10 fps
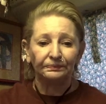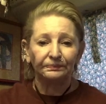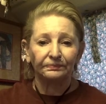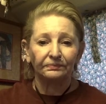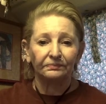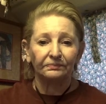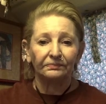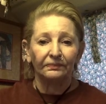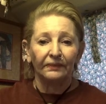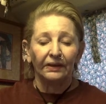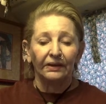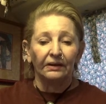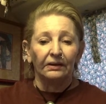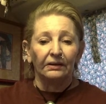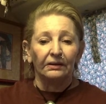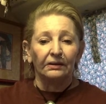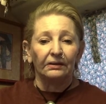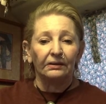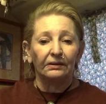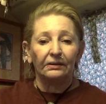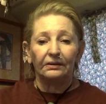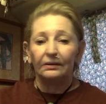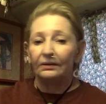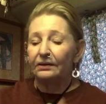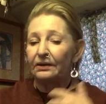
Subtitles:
Nobody speaks.